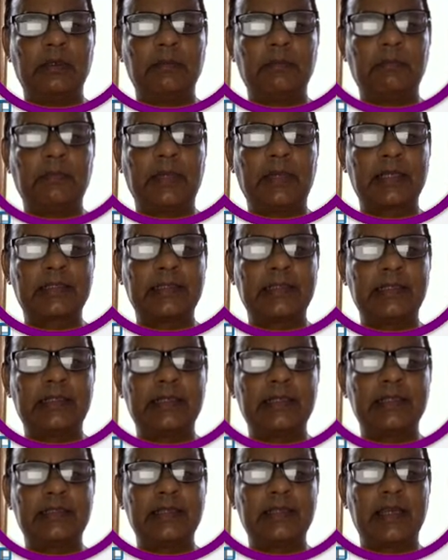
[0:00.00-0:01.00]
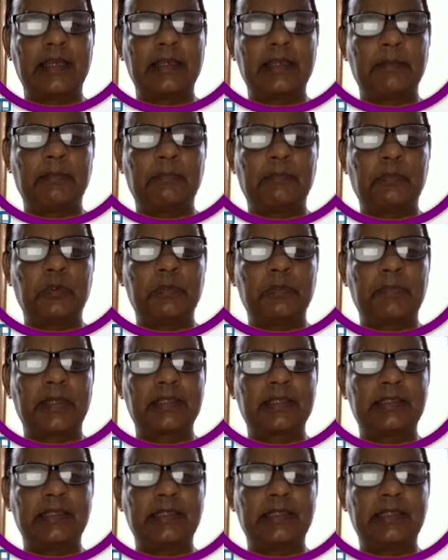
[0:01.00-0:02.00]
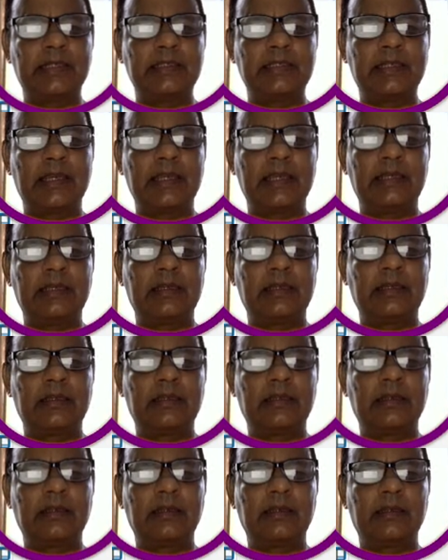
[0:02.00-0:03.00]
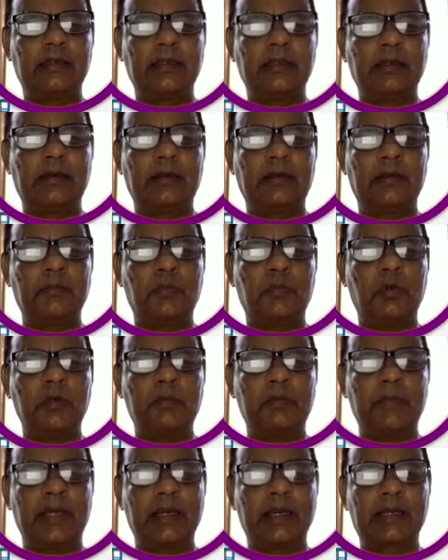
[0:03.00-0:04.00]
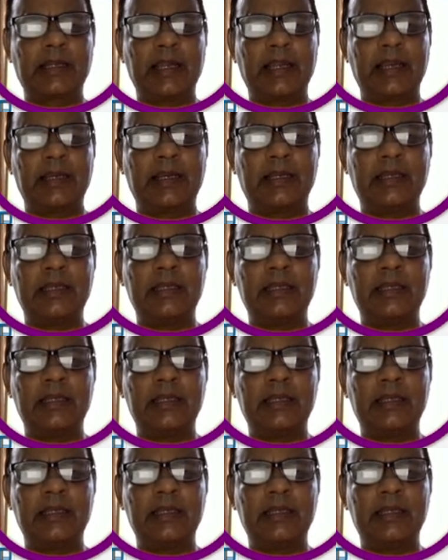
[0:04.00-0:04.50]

percentage sign, put percentage sign on bold mark and